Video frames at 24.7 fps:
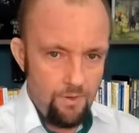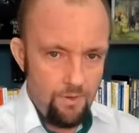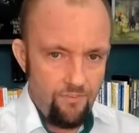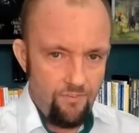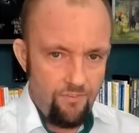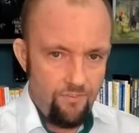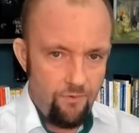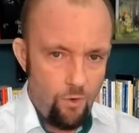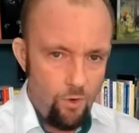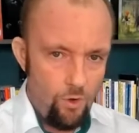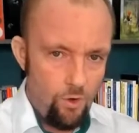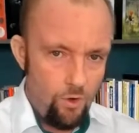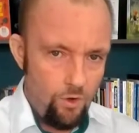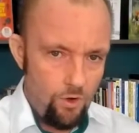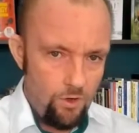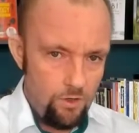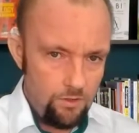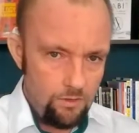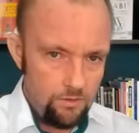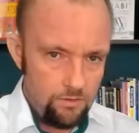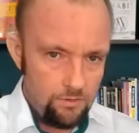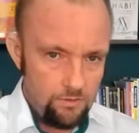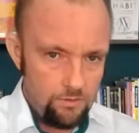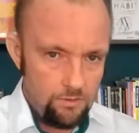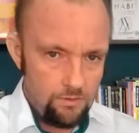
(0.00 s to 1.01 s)

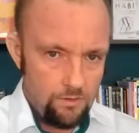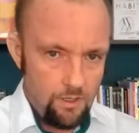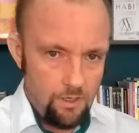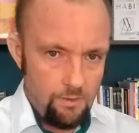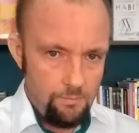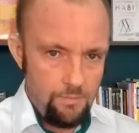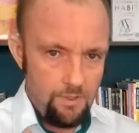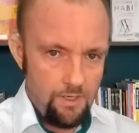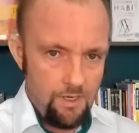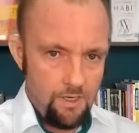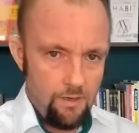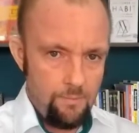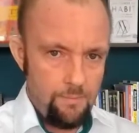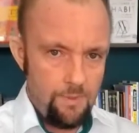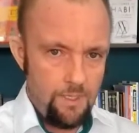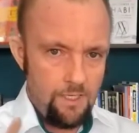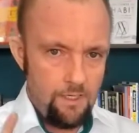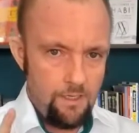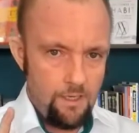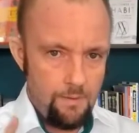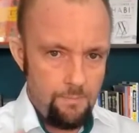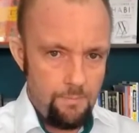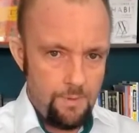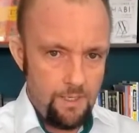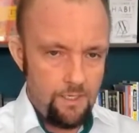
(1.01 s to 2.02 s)
4 on becoming a
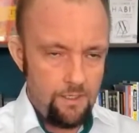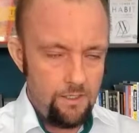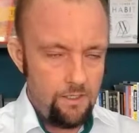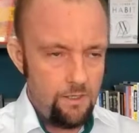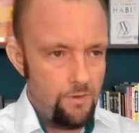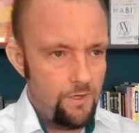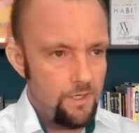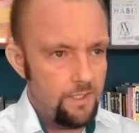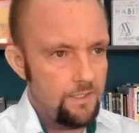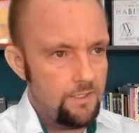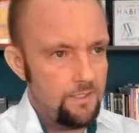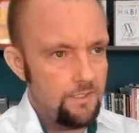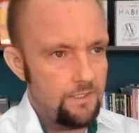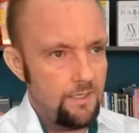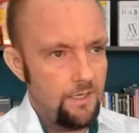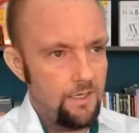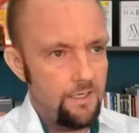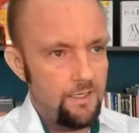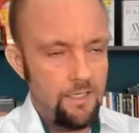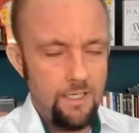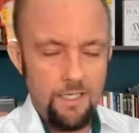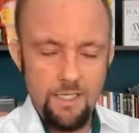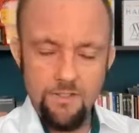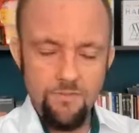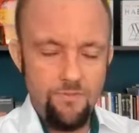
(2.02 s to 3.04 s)
better UX designer
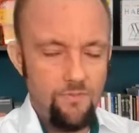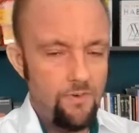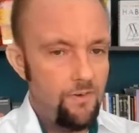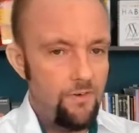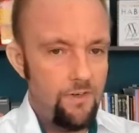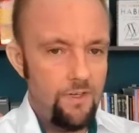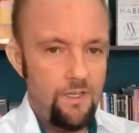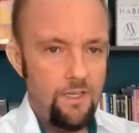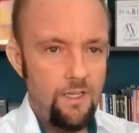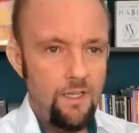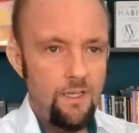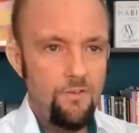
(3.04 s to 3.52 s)
is very,